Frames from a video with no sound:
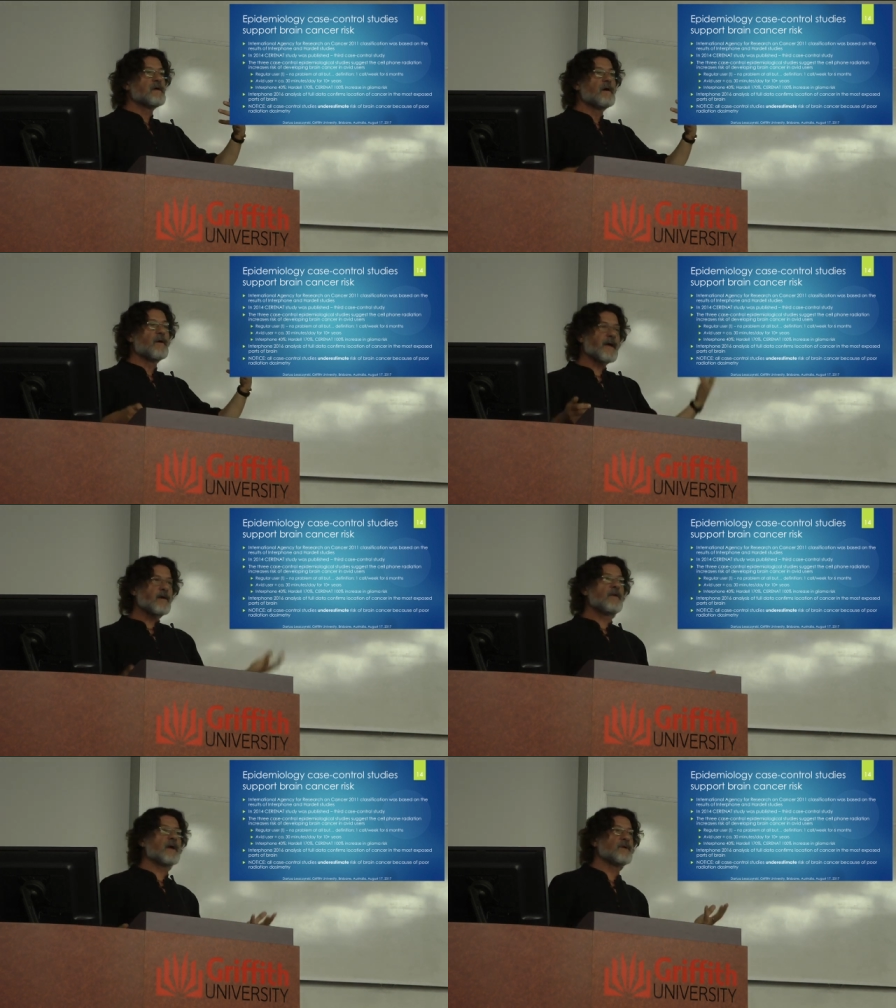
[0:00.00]

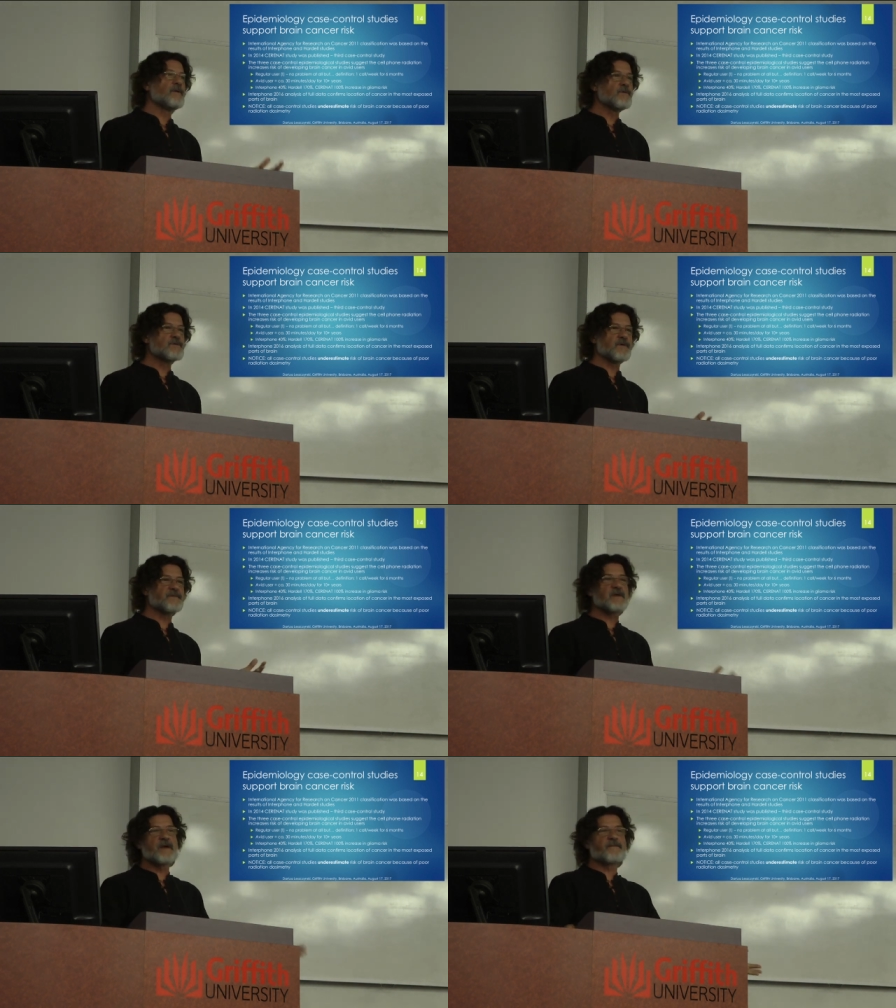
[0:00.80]
regular use of
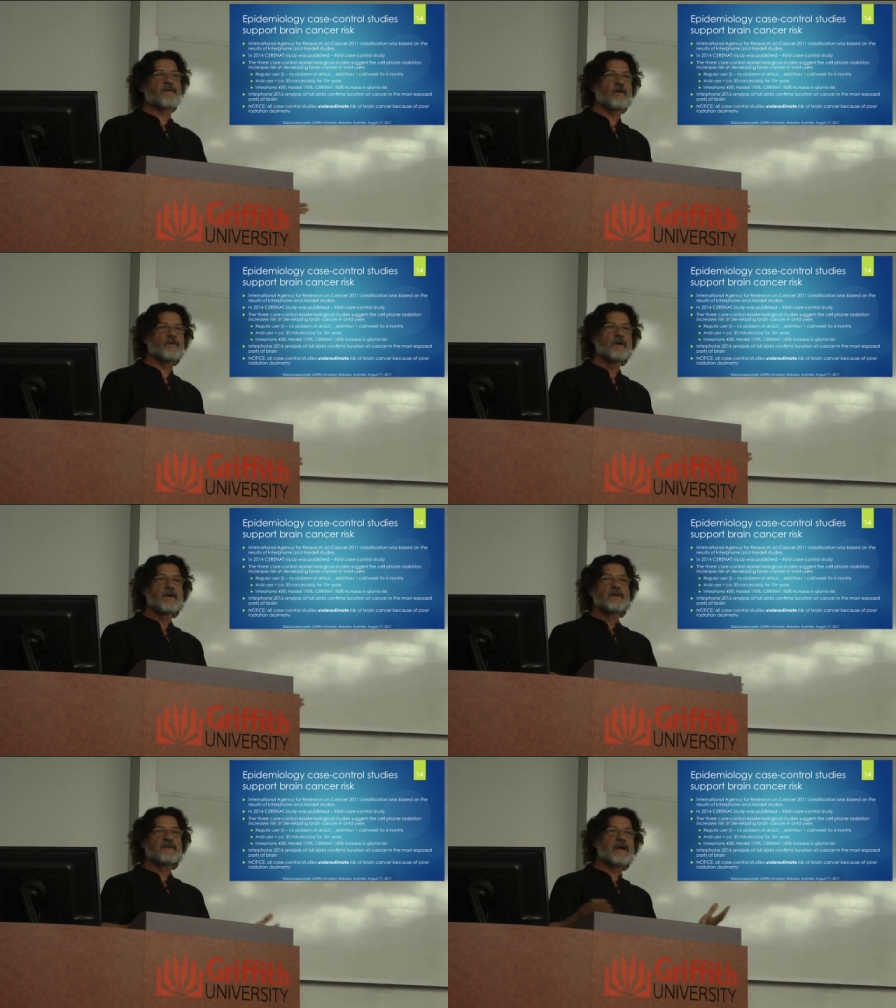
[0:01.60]
cell phone
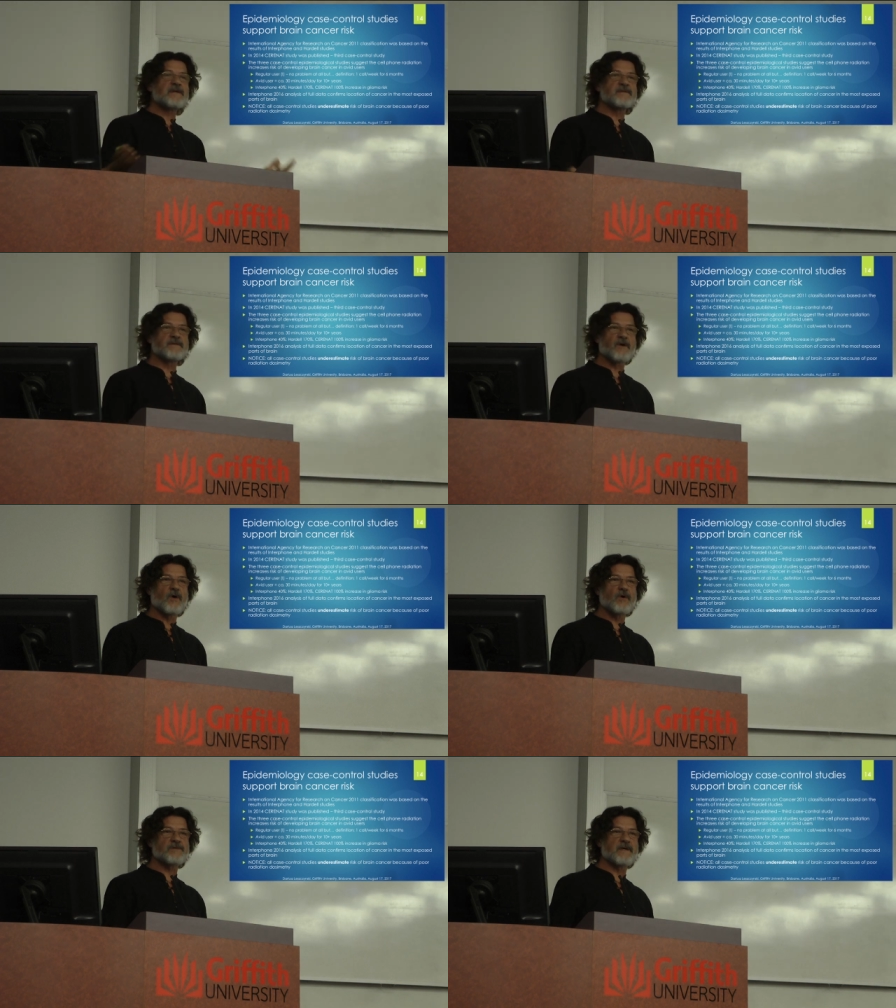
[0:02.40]
doesn't
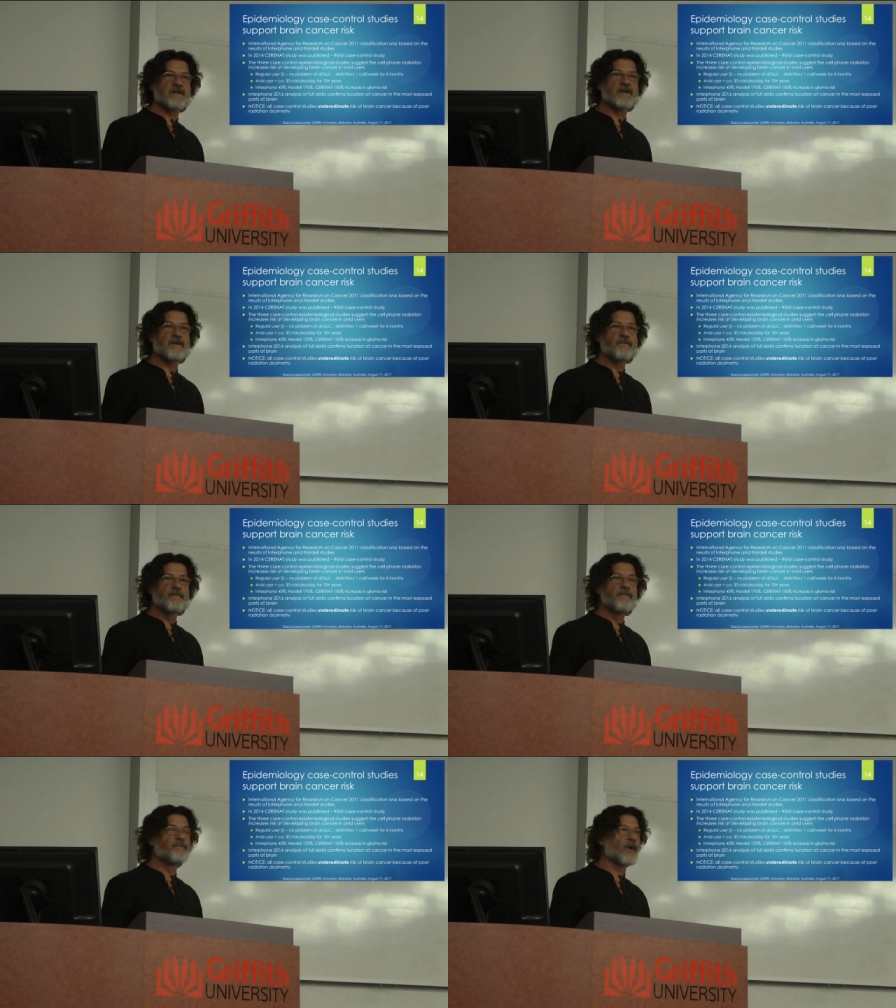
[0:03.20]
cause any
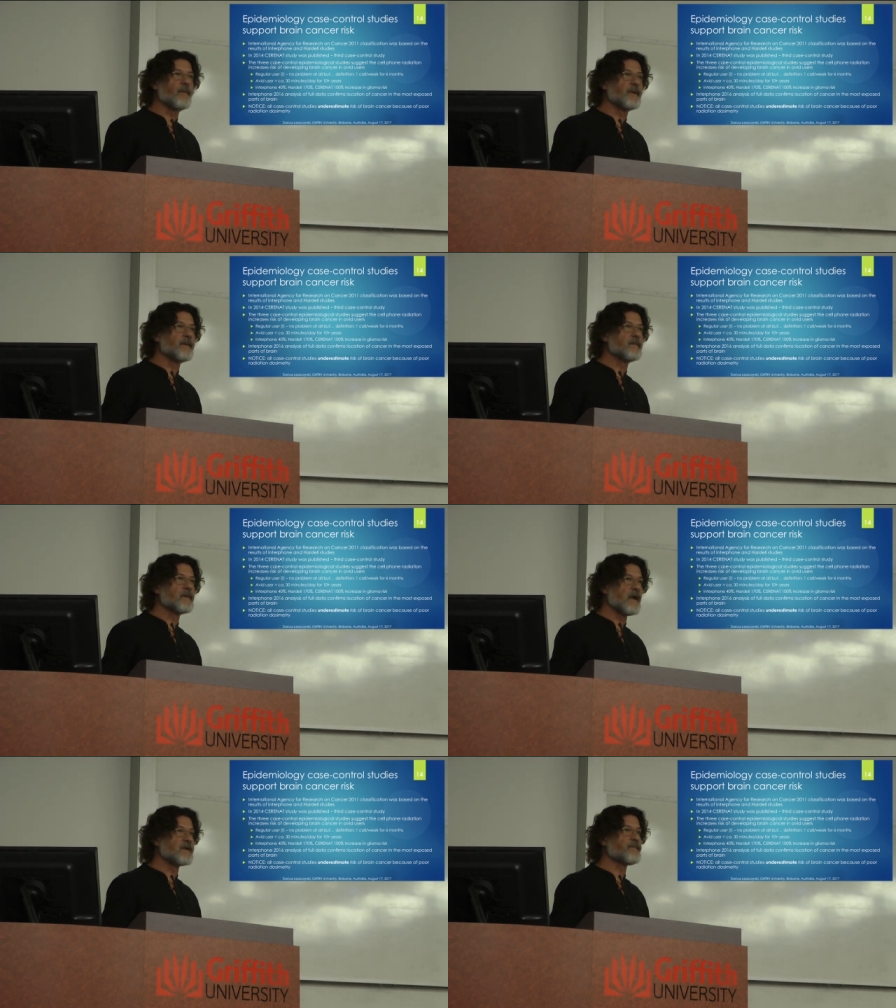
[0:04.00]
problem,
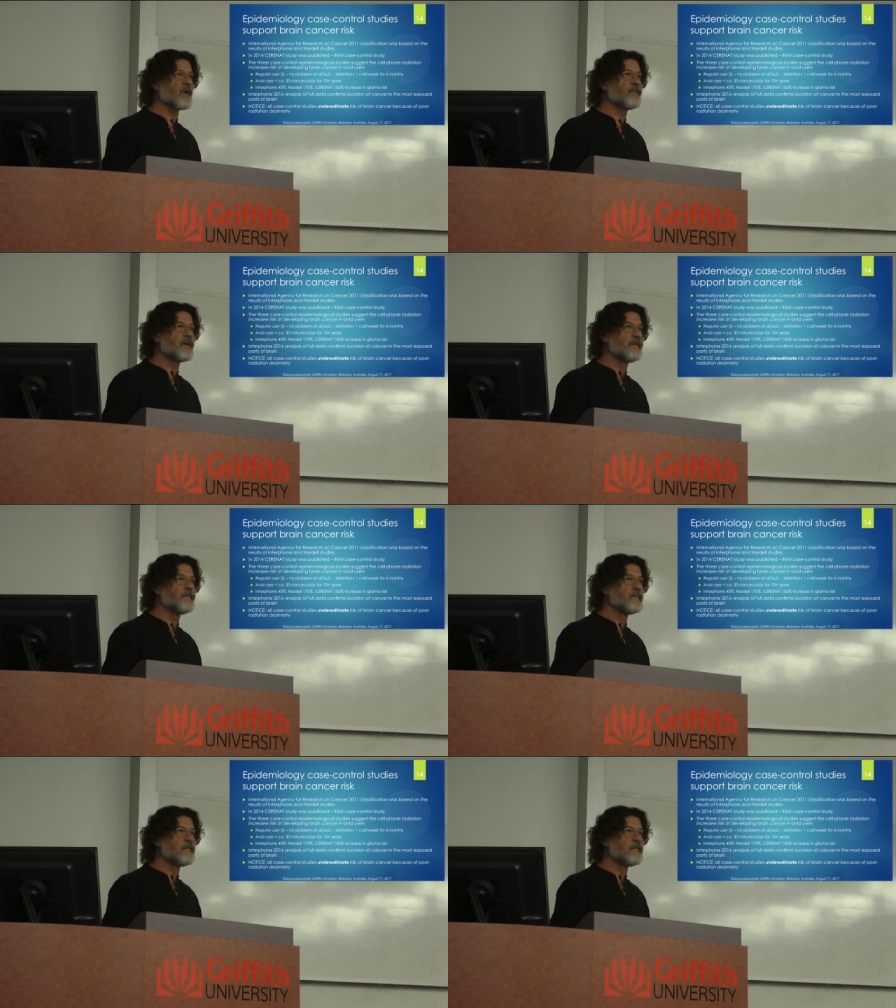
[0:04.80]
health problem.